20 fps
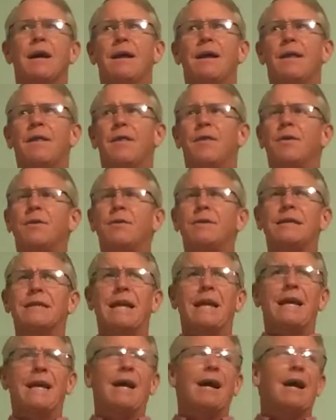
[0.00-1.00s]
The third
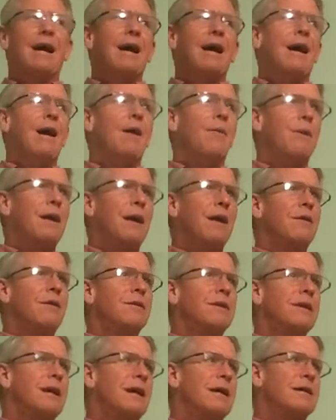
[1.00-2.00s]
day, I went
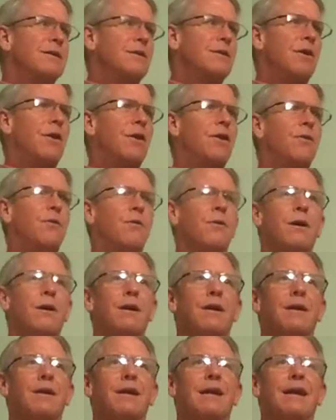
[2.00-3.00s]
out, I started to
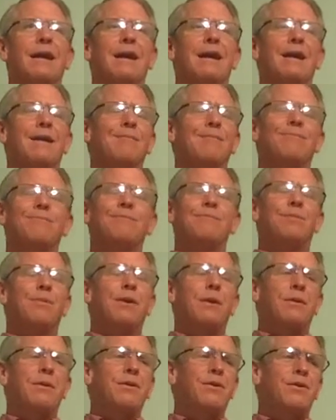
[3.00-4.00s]
run, and
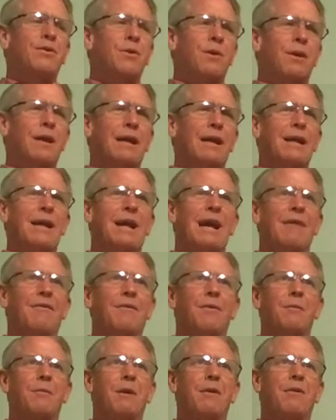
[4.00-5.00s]
pretty shortly
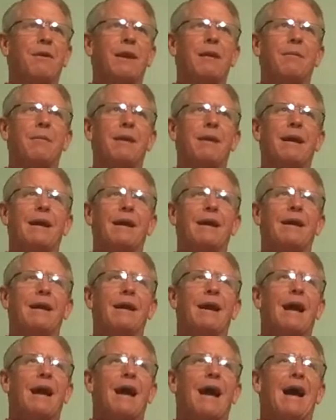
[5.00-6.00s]
after my run began,
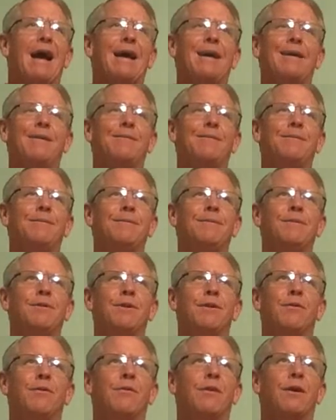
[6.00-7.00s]
I
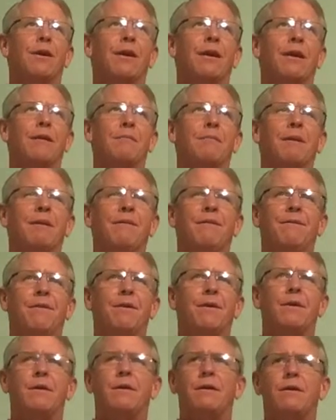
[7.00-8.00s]
couldn't run. My
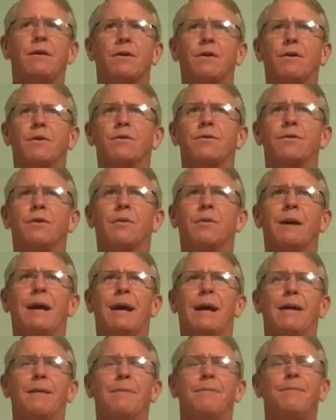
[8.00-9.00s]
foot hurt so
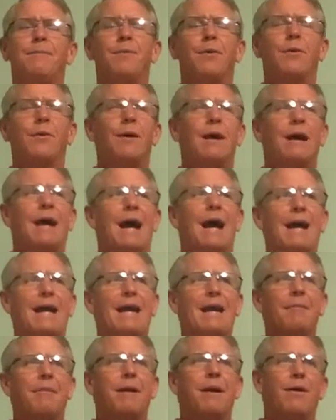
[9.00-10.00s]
bad. So I
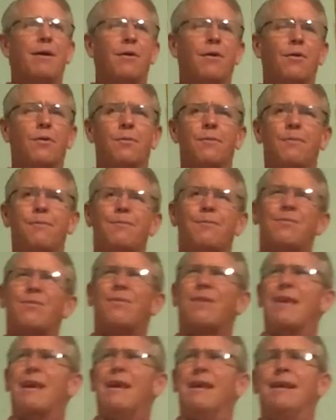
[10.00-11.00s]
came back home,
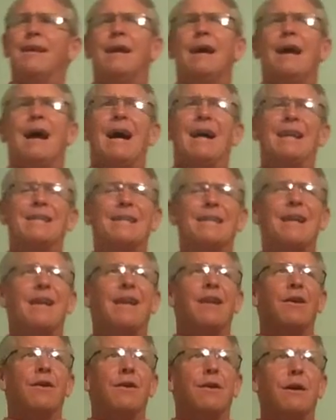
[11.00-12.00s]
and I decided
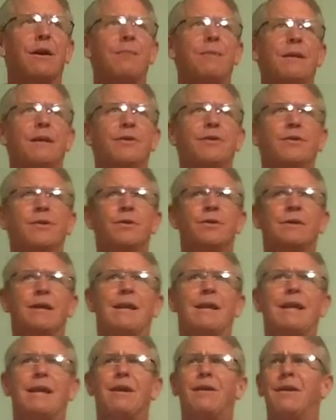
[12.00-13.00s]
to look up these shoes on
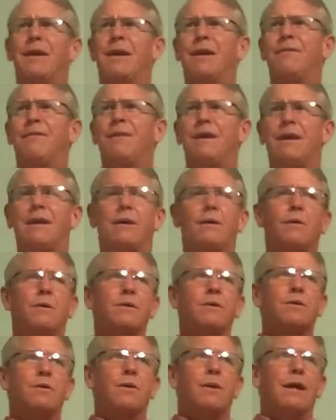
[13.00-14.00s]
the internet, find out
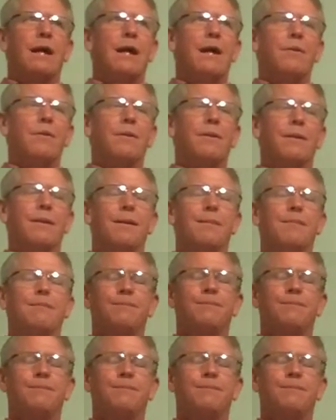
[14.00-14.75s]
what's going on with them.